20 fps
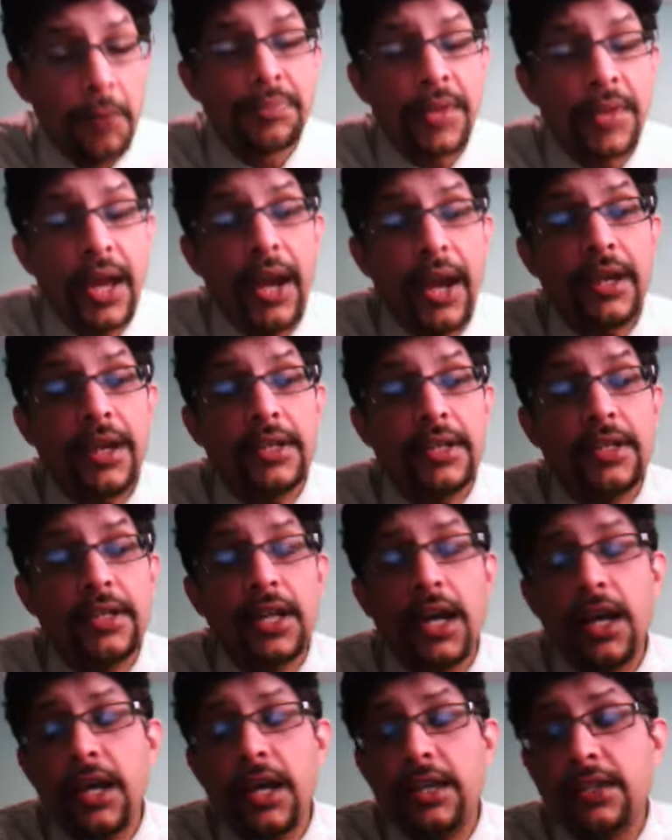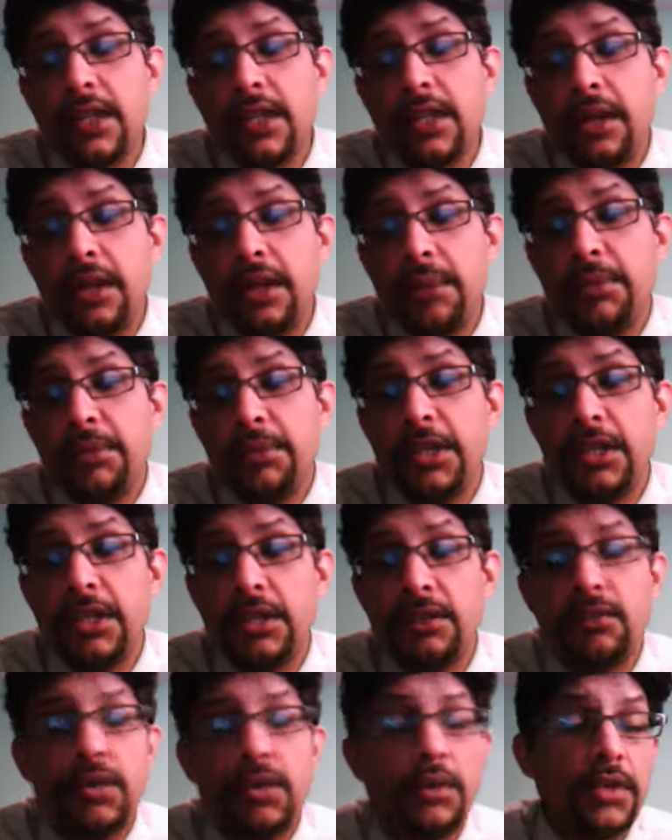And
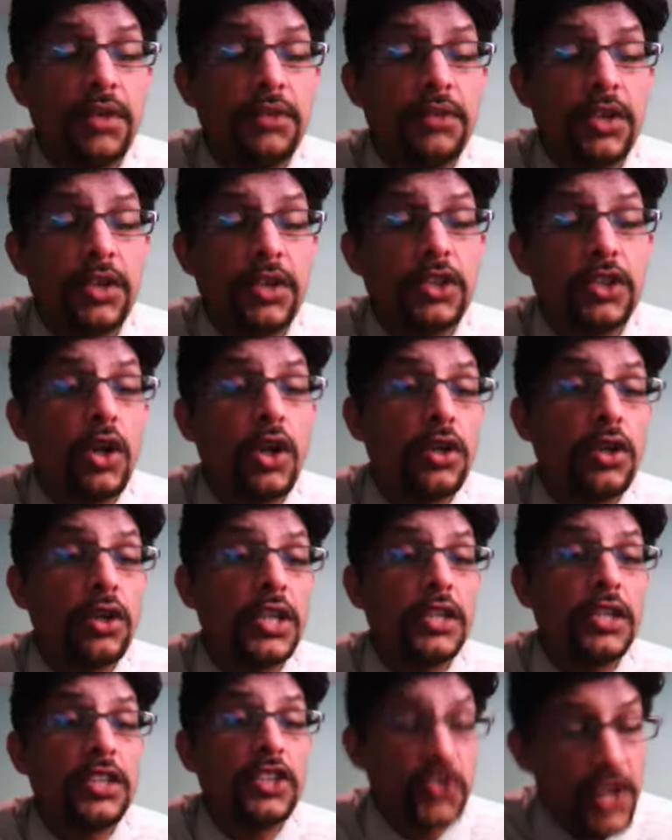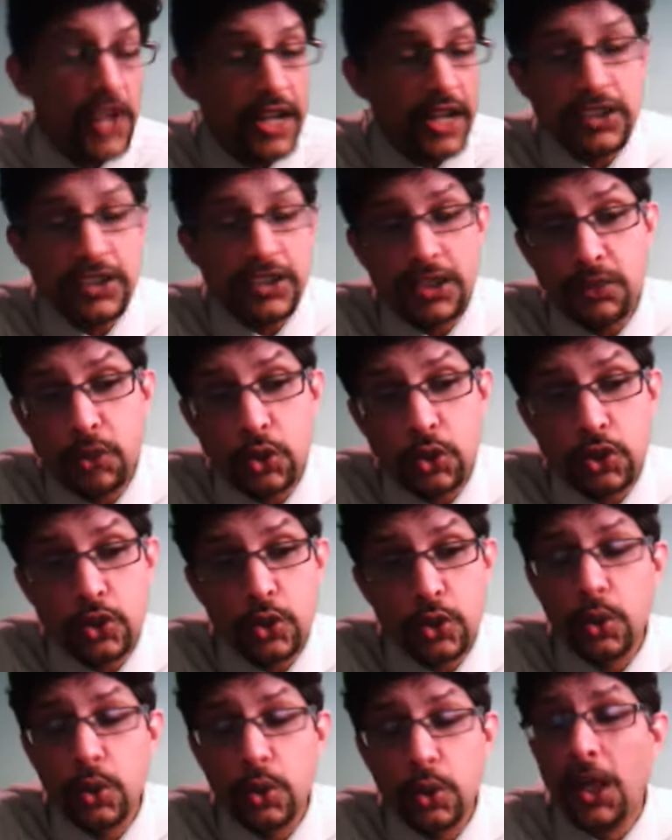one thought that their strategy was
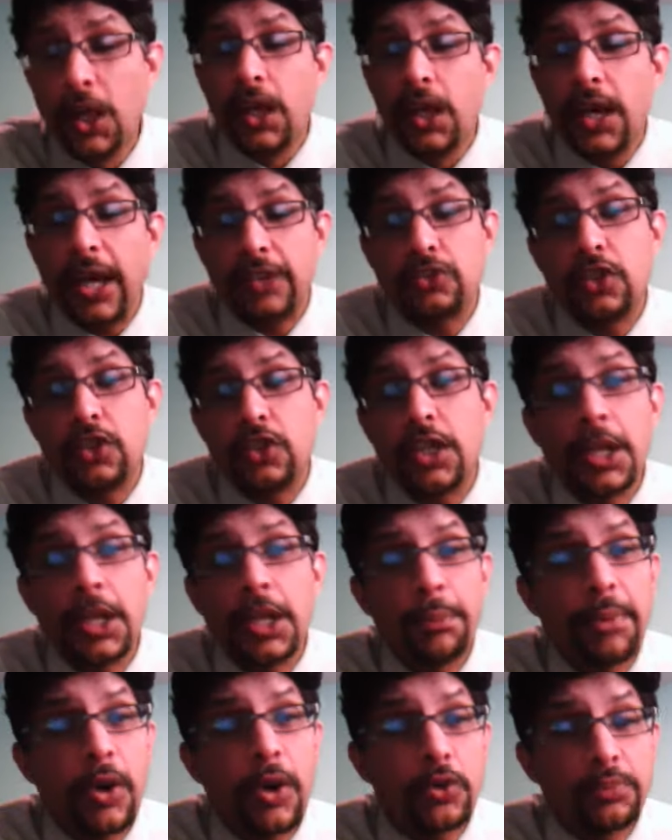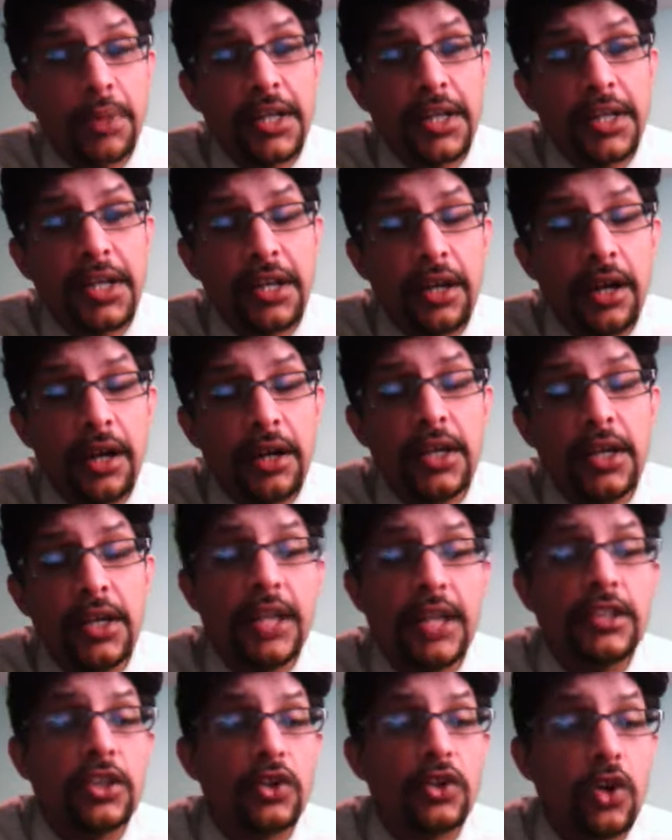to actually keep out Malinga and
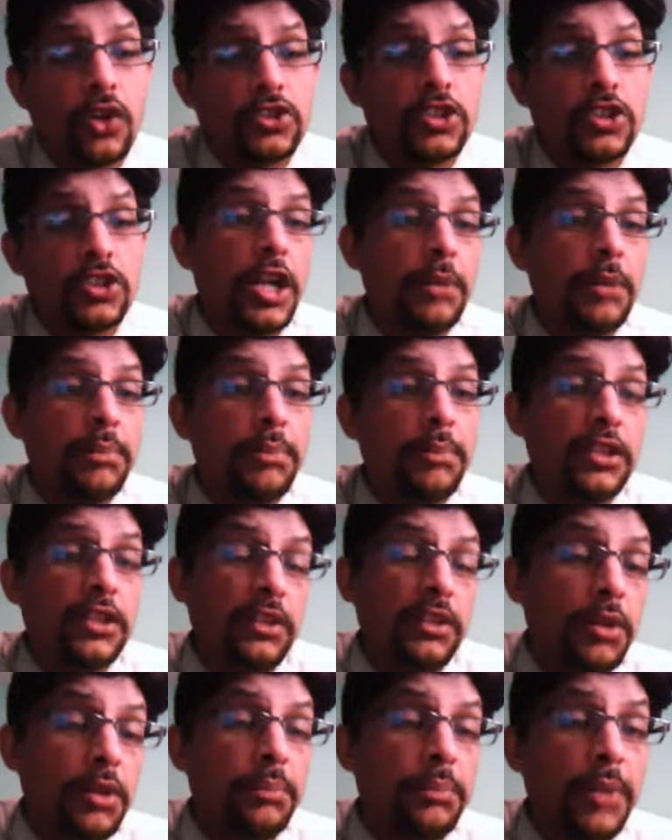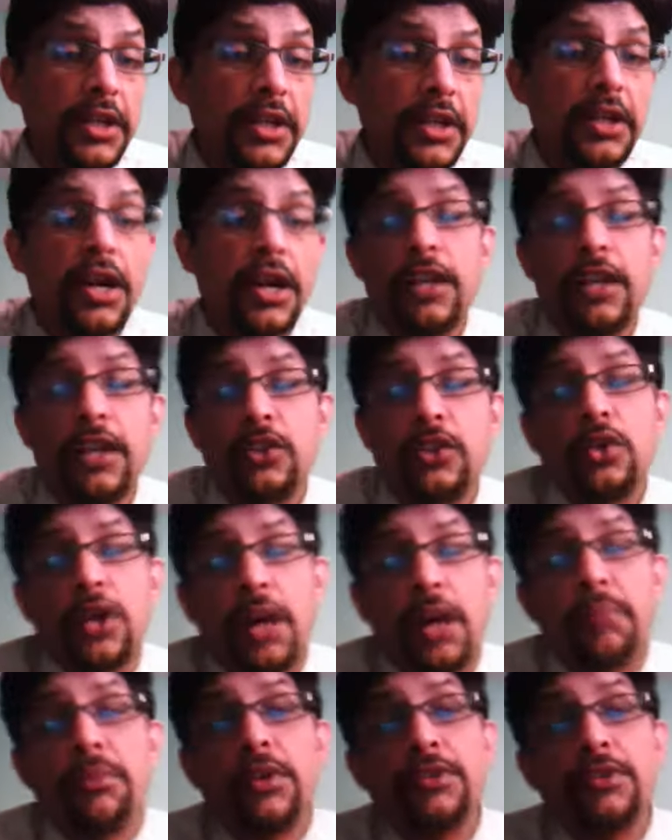then concentrate, but even Malinga had to
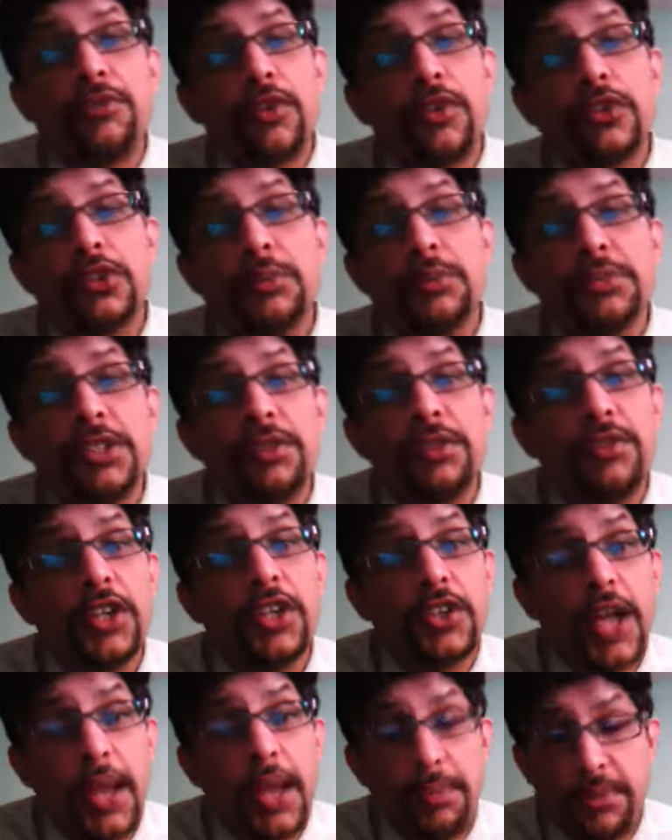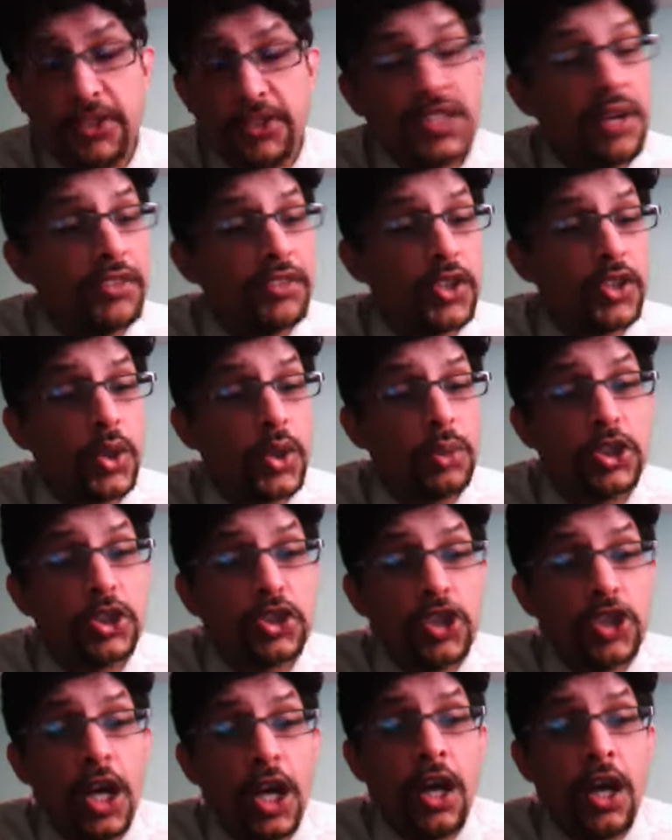come in for some severe tap. His 7 overs,
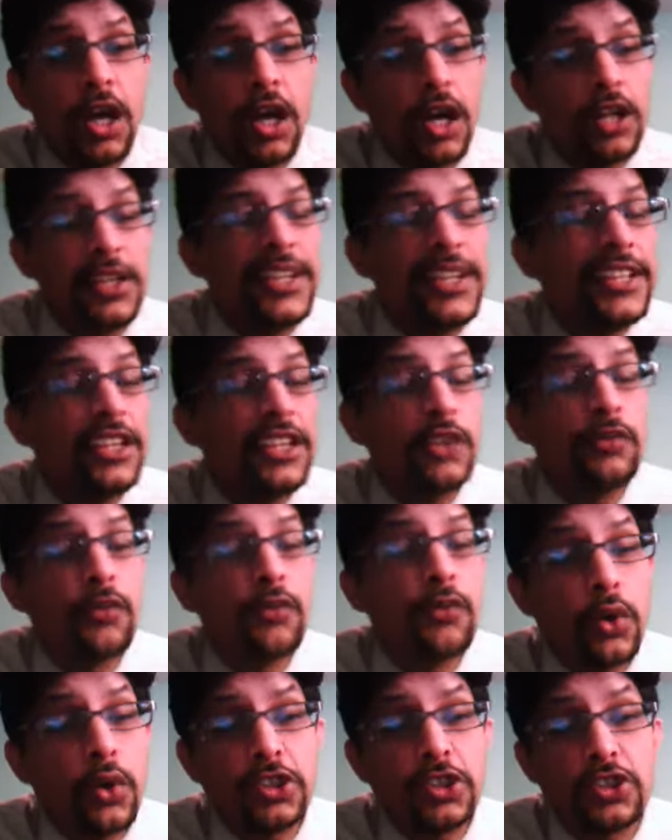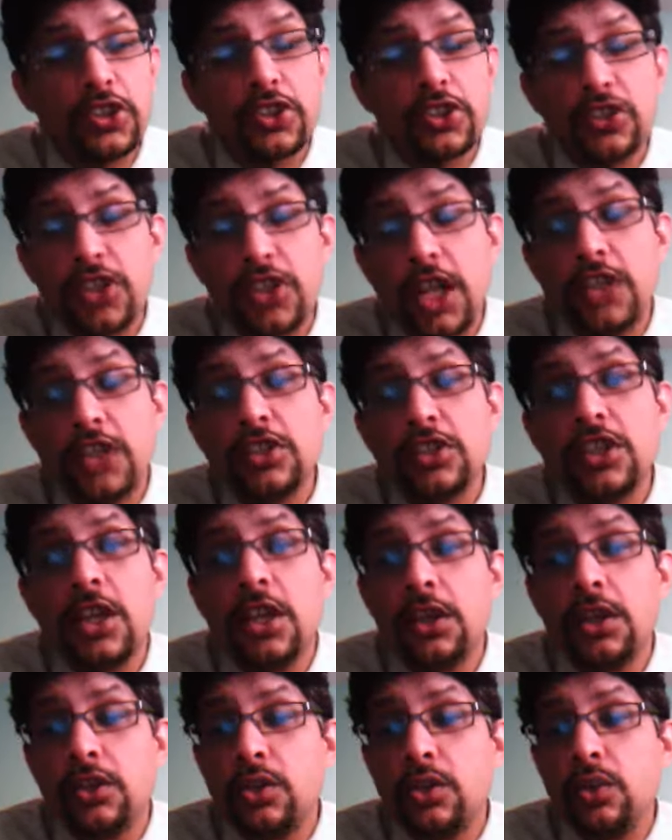leaking 46 runs
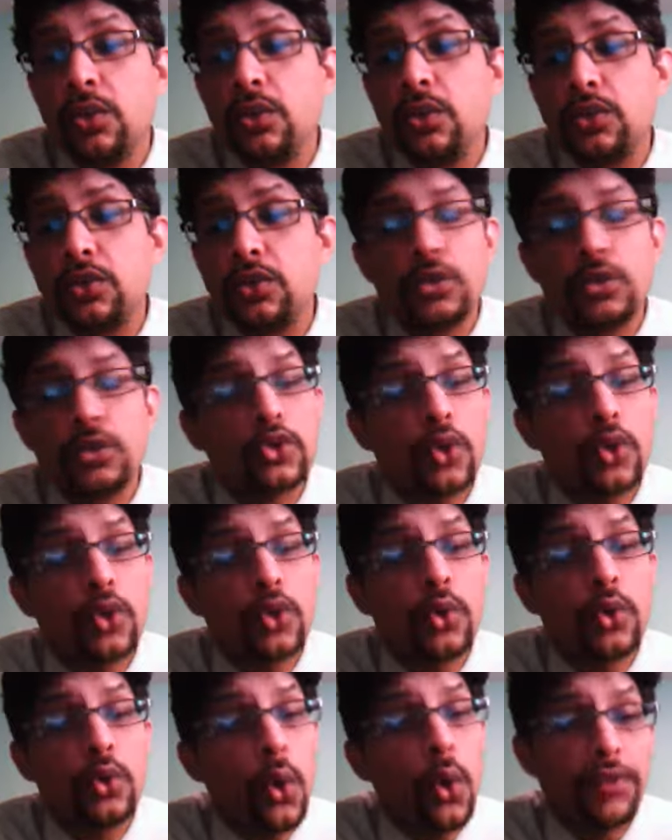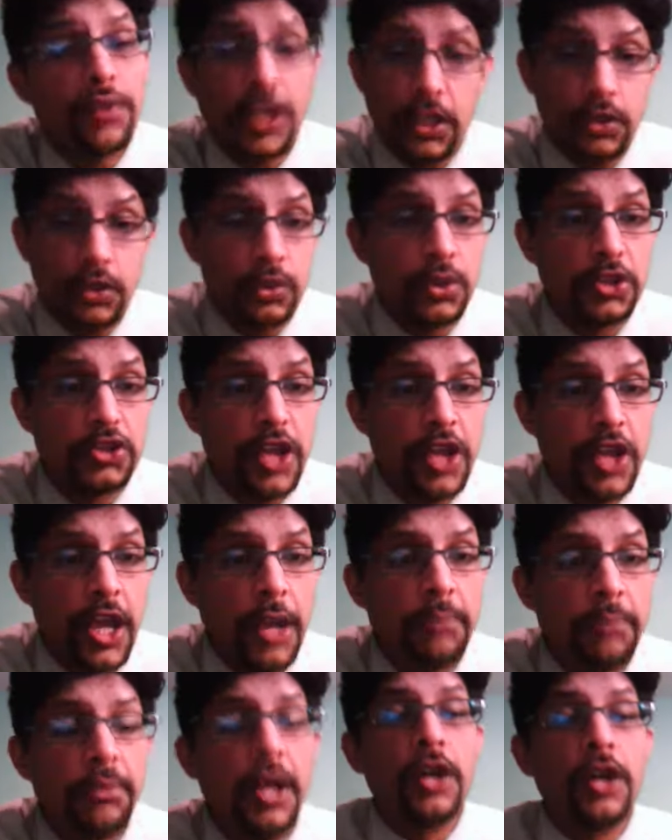to show no wicket to his
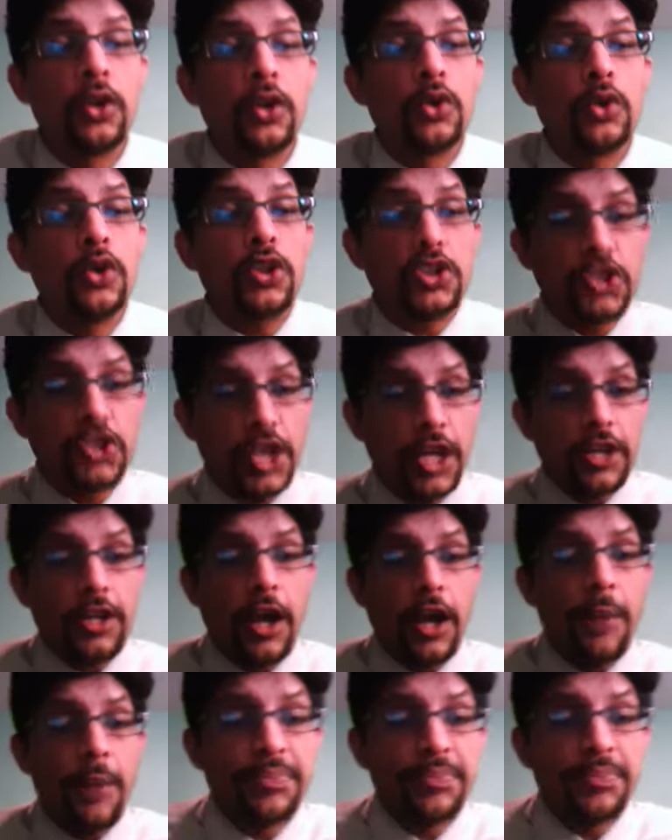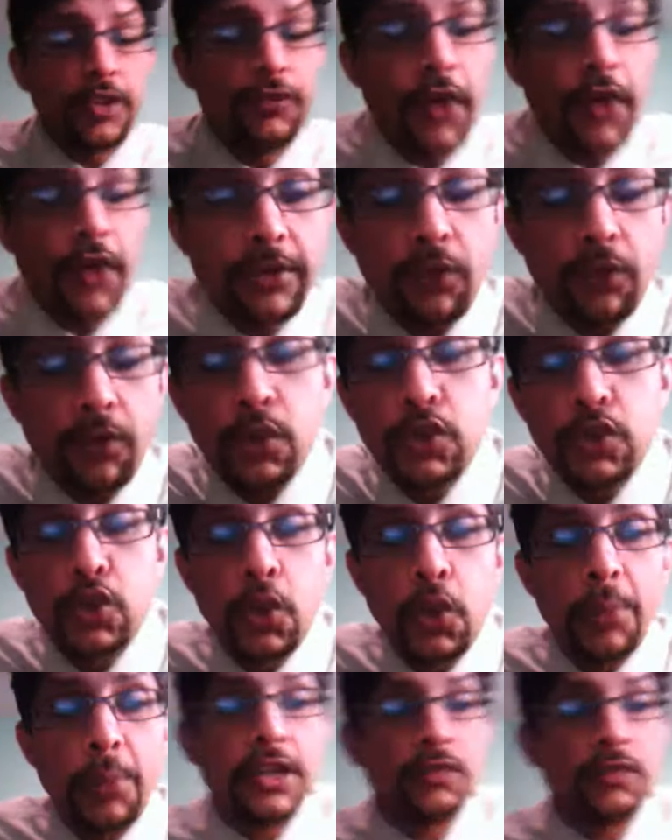name. Kulashekara, 5 overs,
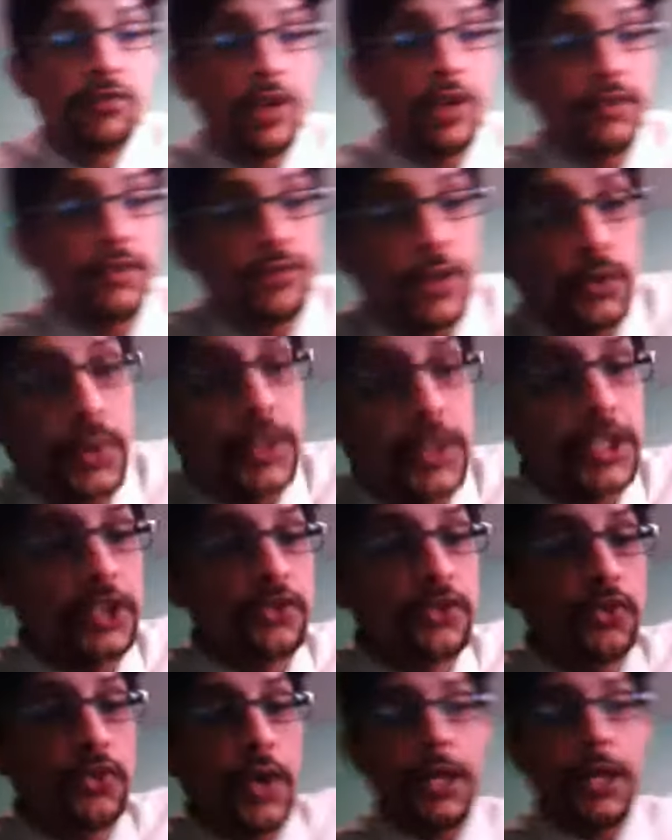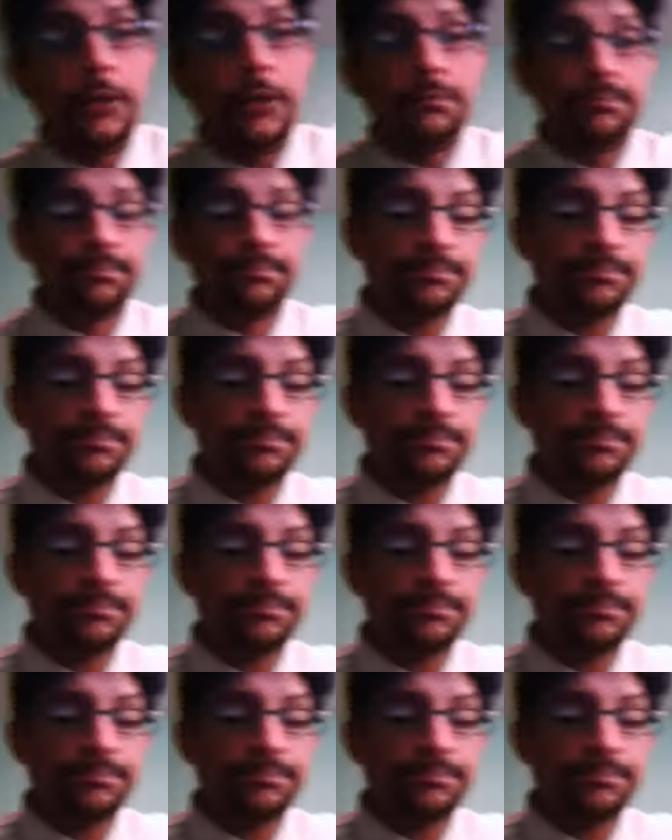no maiden, 1 for 23.